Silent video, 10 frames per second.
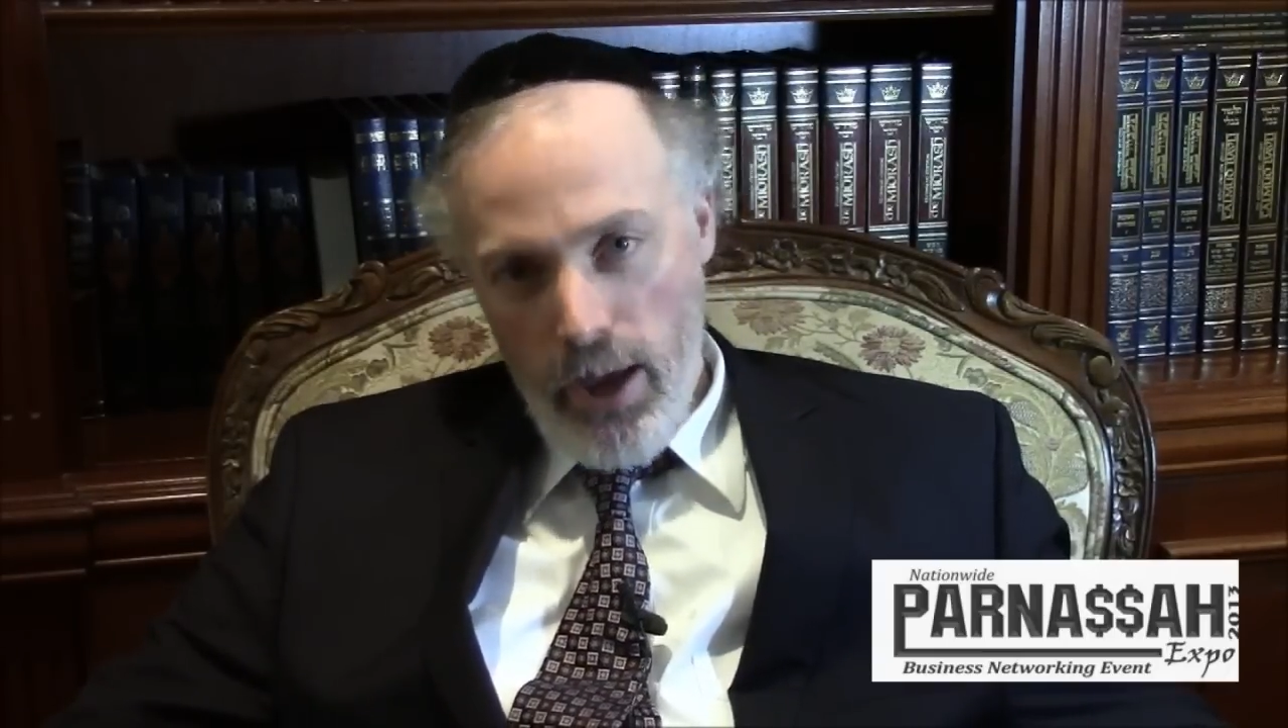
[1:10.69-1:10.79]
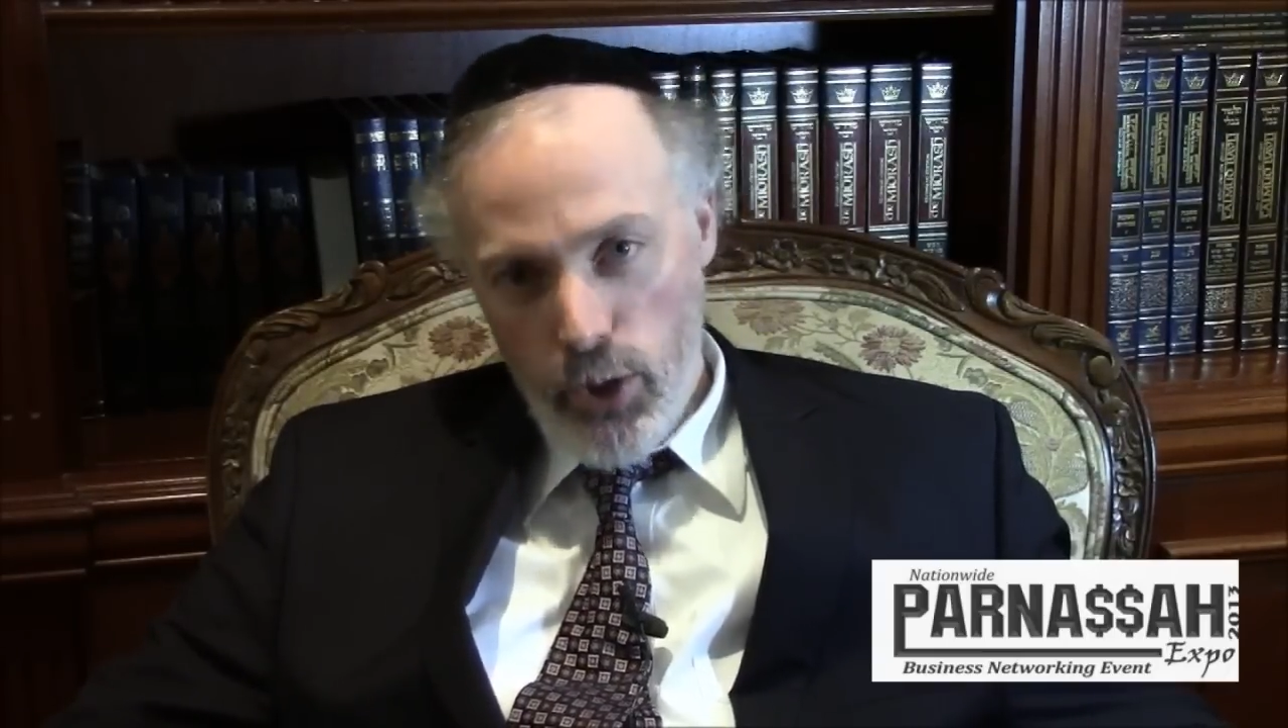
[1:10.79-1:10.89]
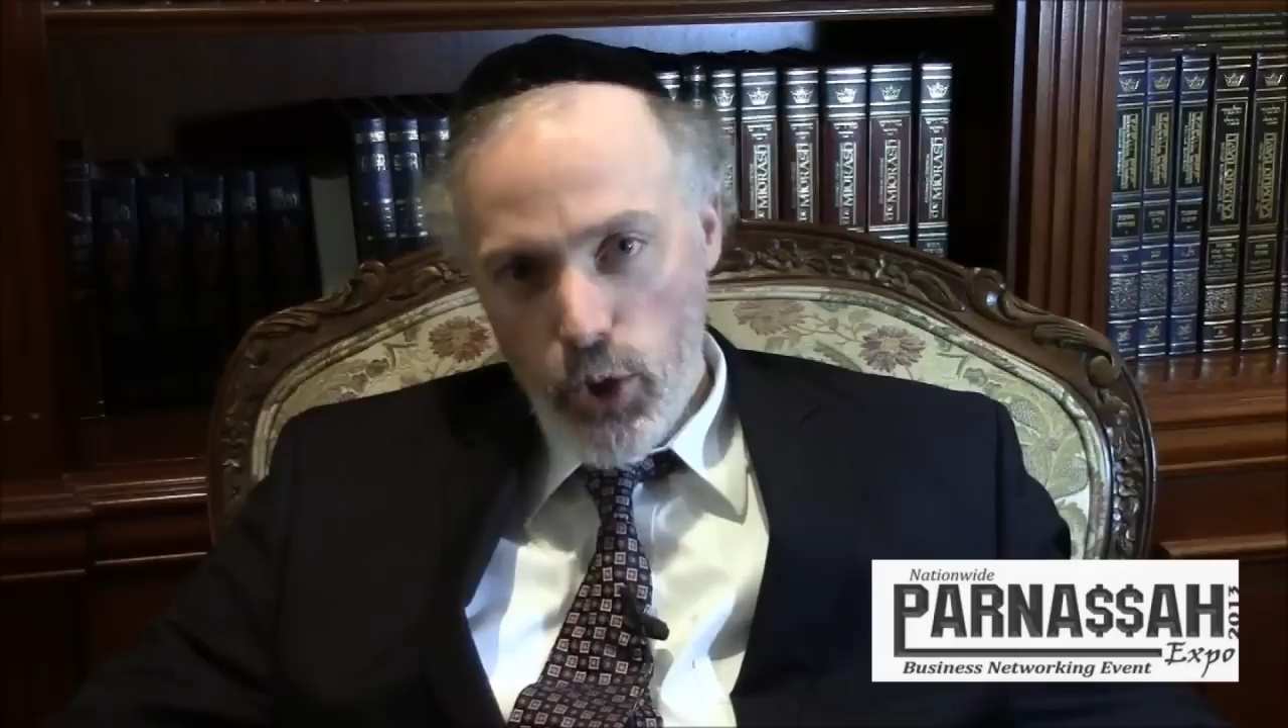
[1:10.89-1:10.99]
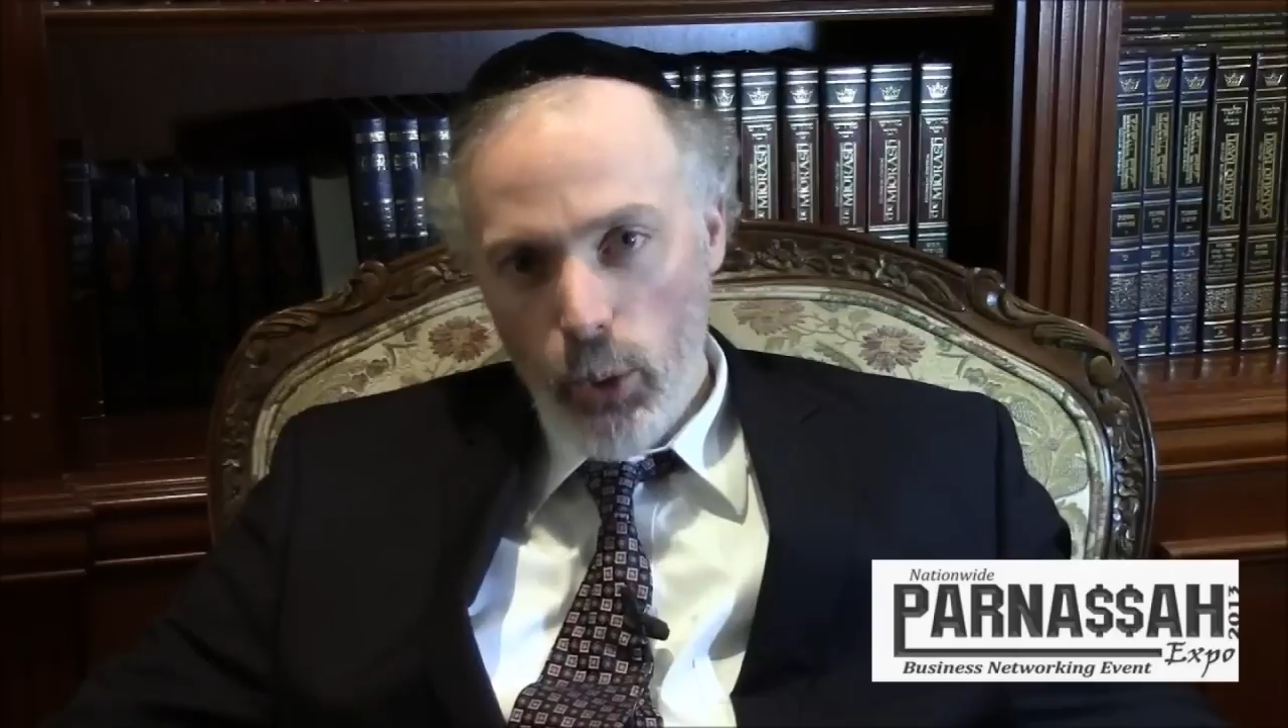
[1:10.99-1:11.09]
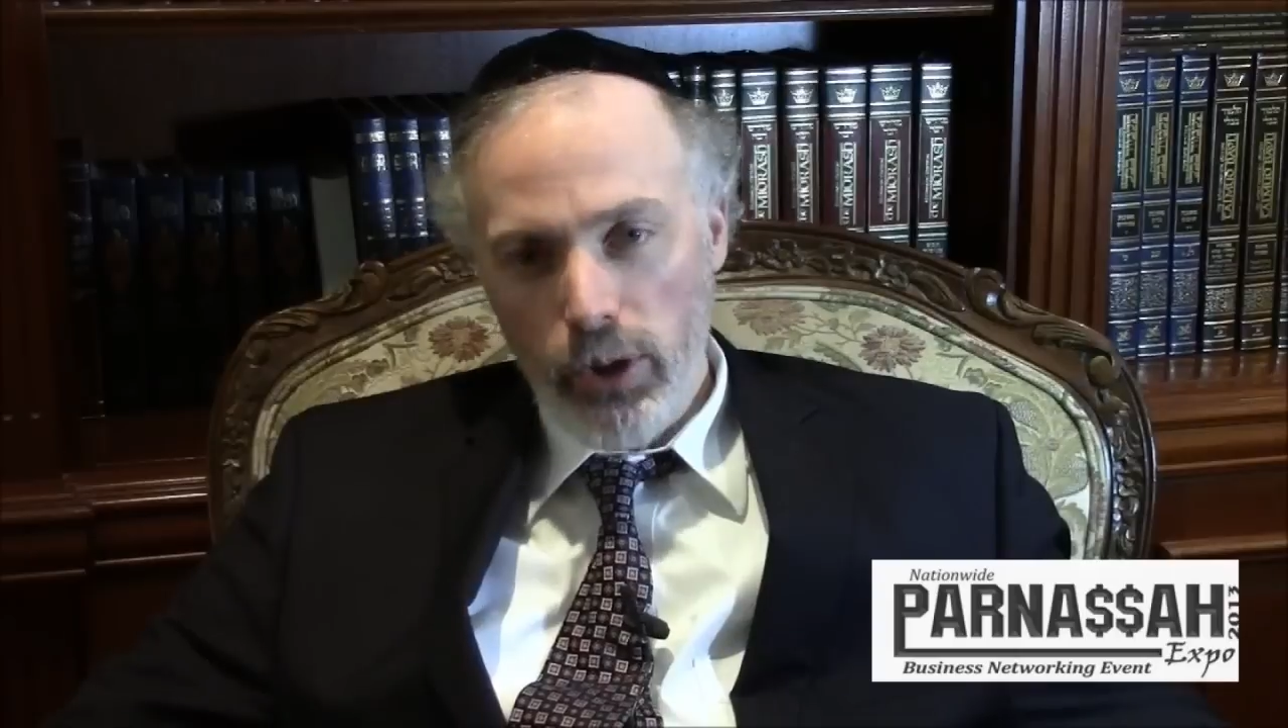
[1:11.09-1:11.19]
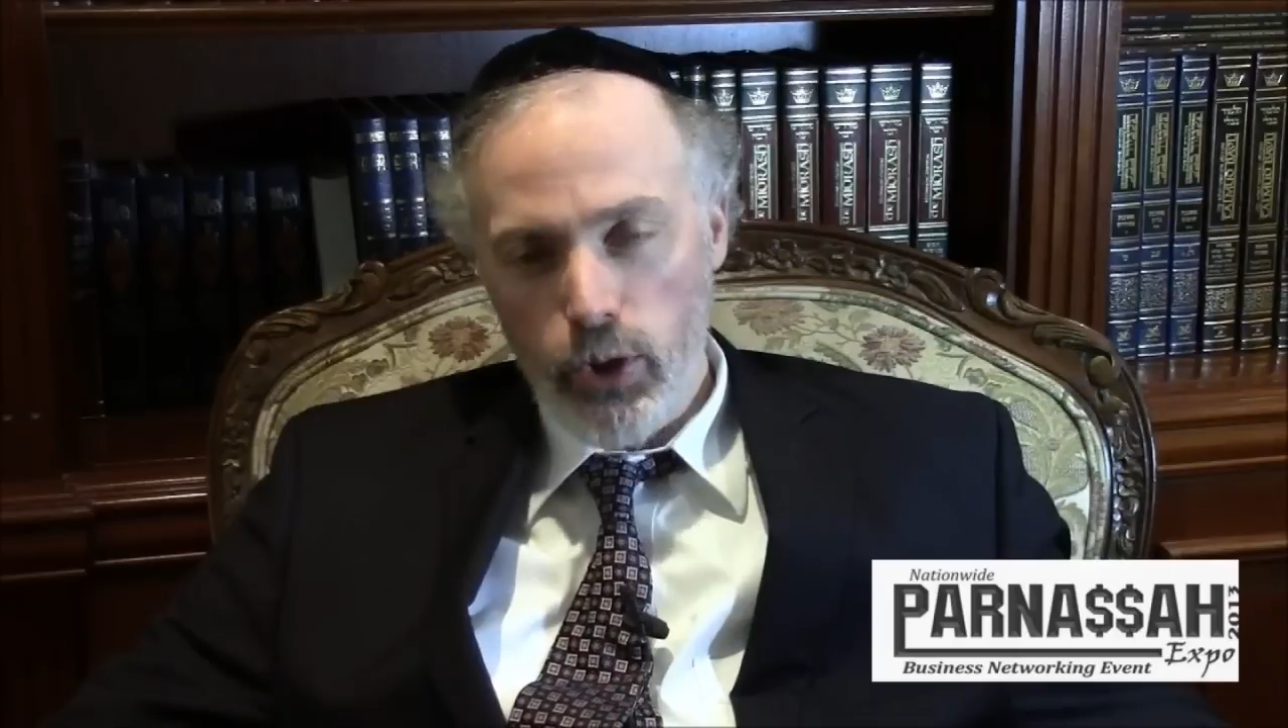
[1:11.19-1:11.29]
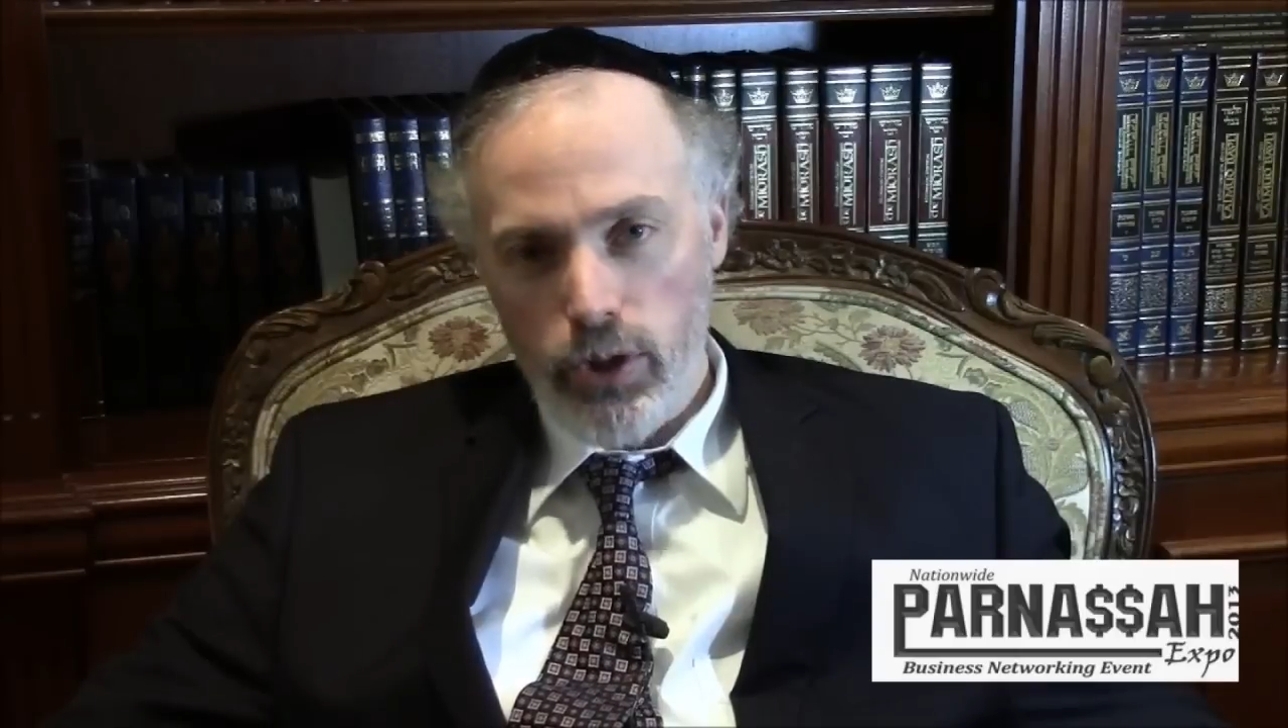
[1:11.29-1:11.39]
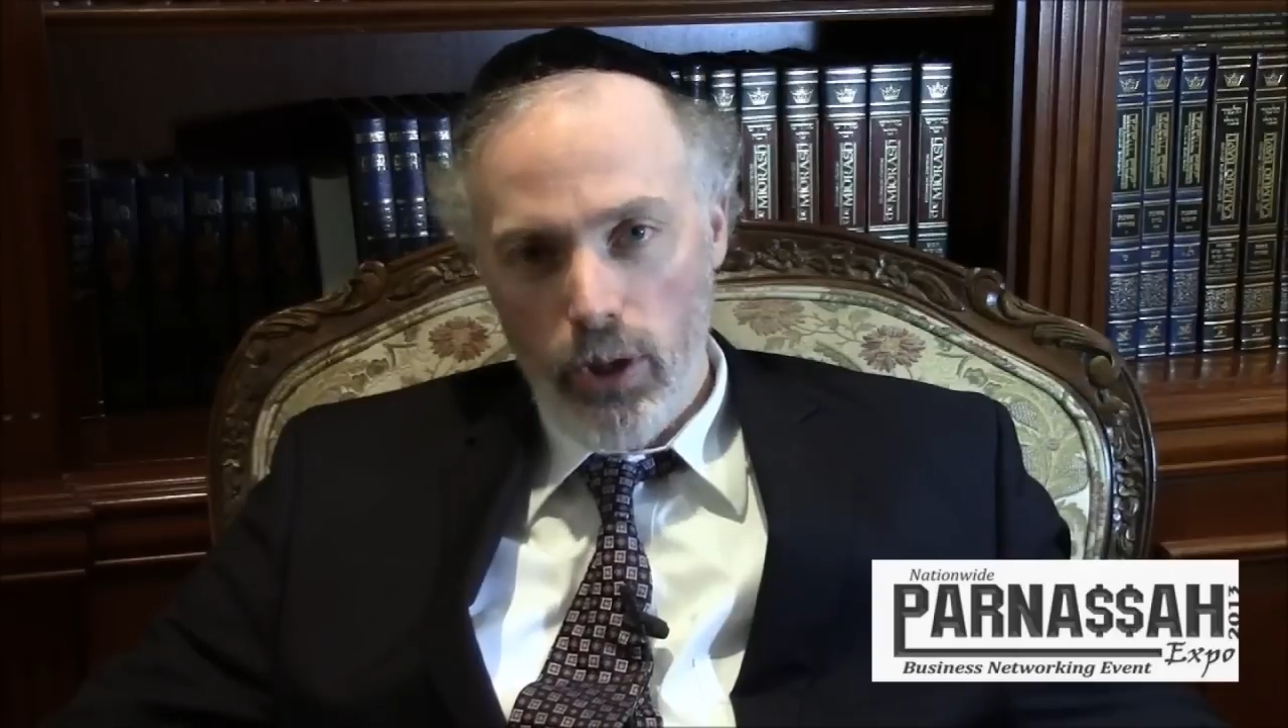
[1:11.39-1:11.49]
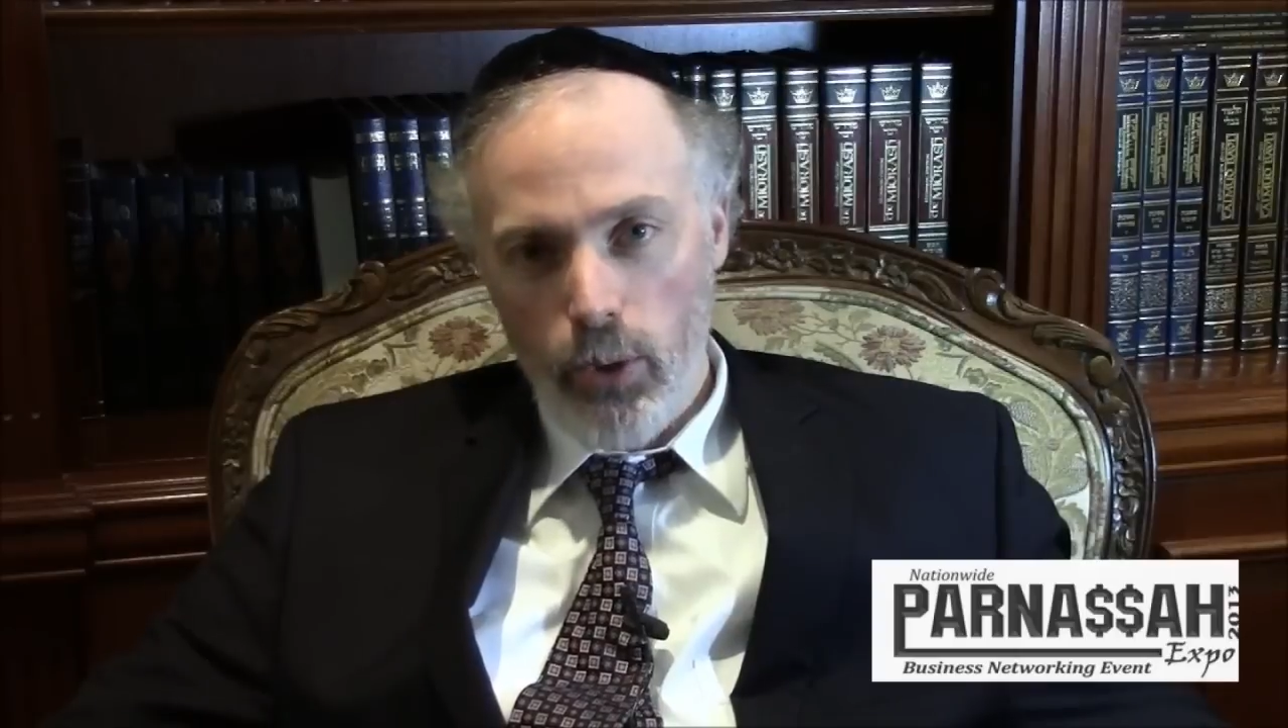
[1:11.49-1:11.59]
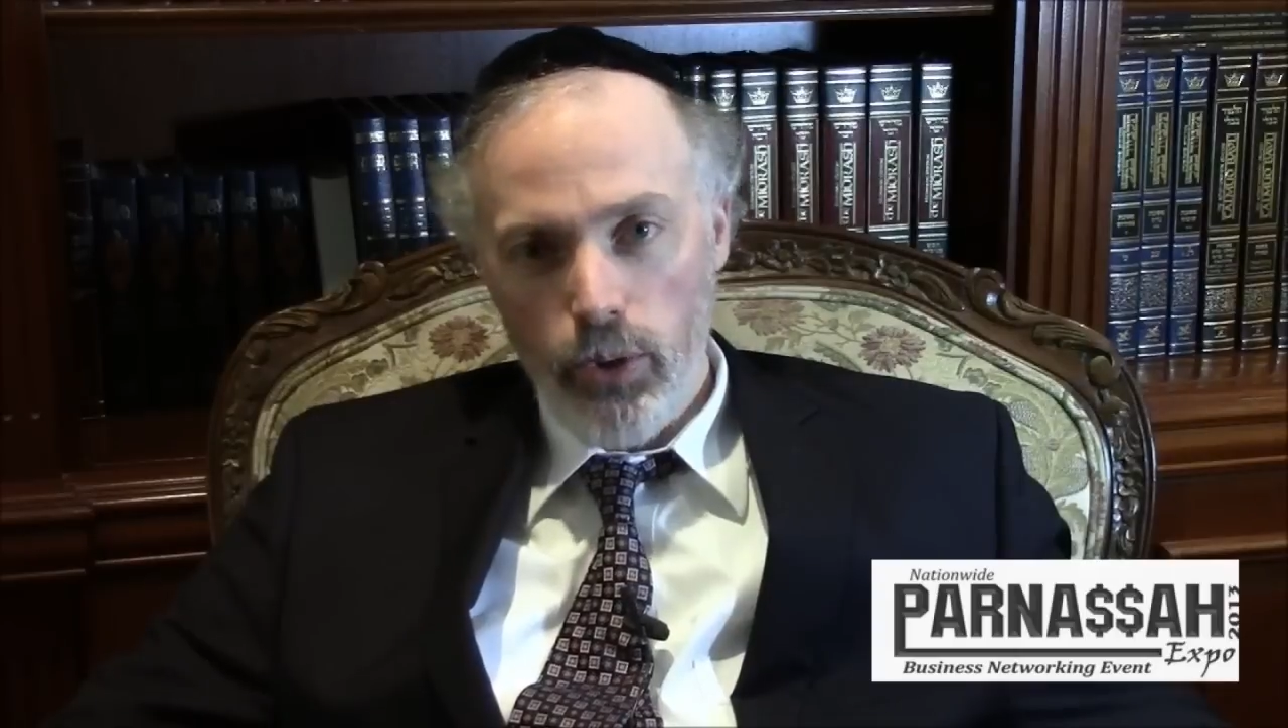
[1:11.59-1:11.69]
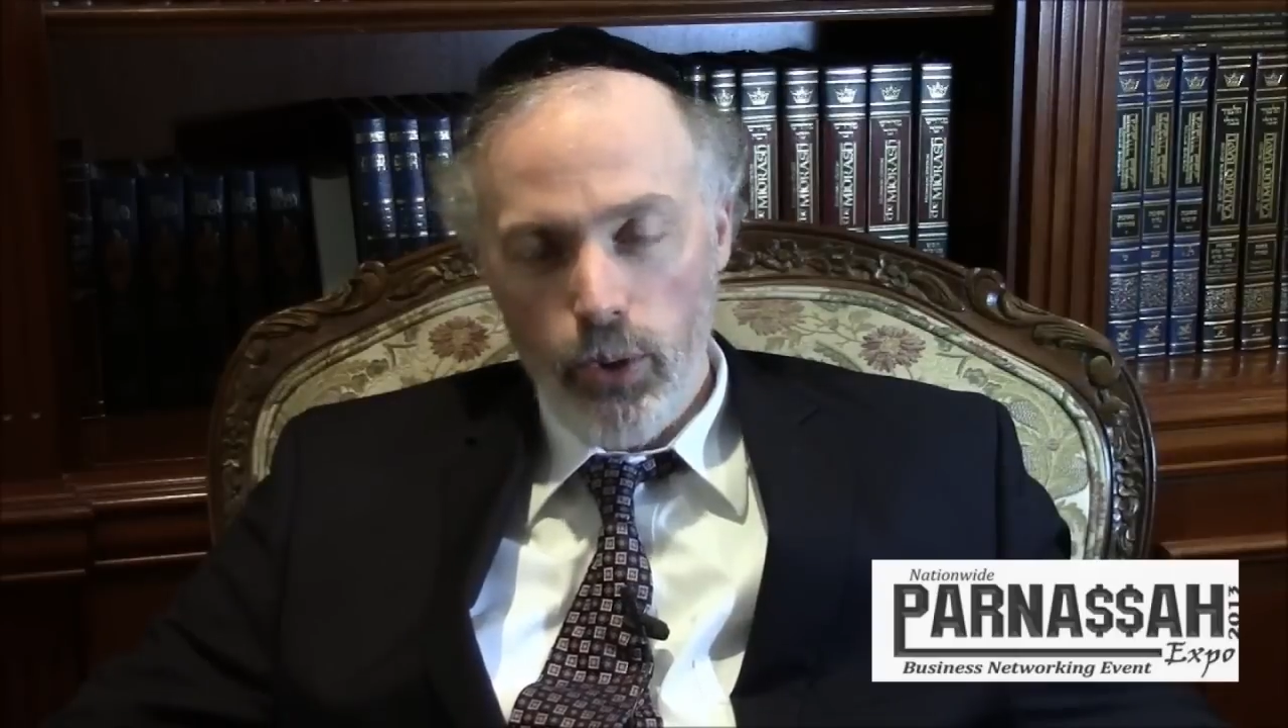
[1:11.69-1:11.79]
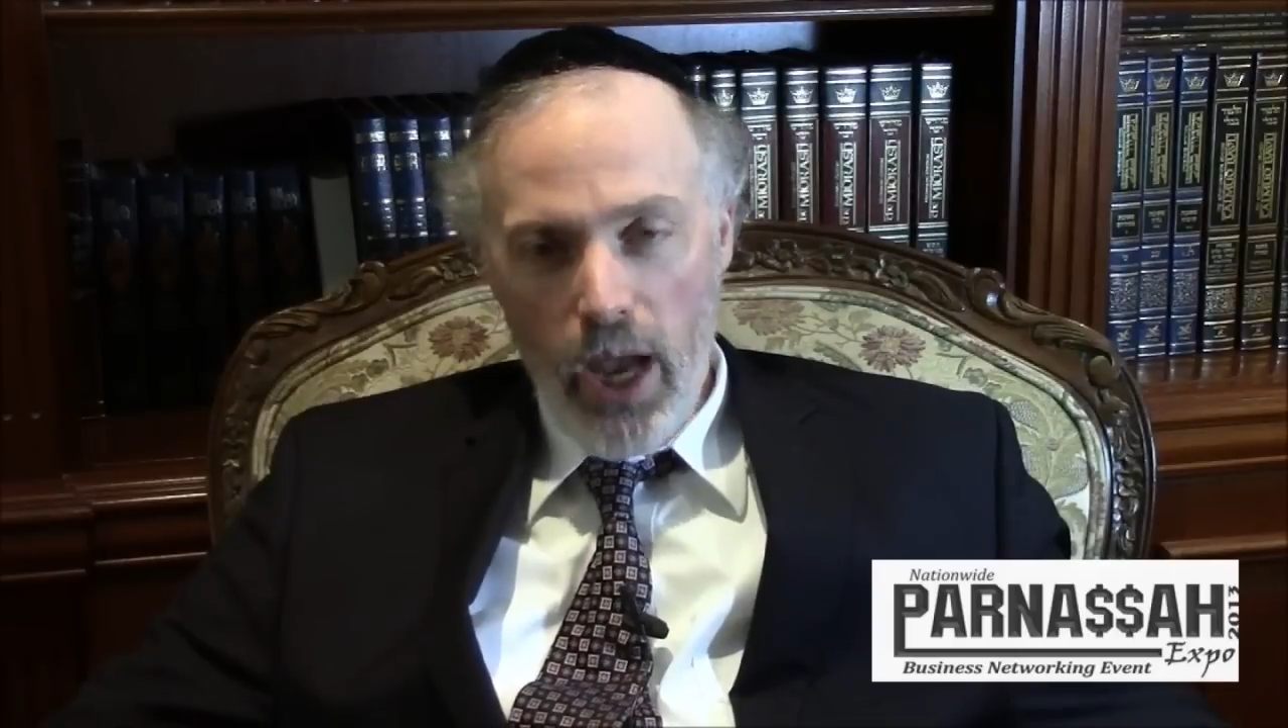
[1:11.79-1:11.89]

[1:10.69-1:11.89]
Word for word: In doing so,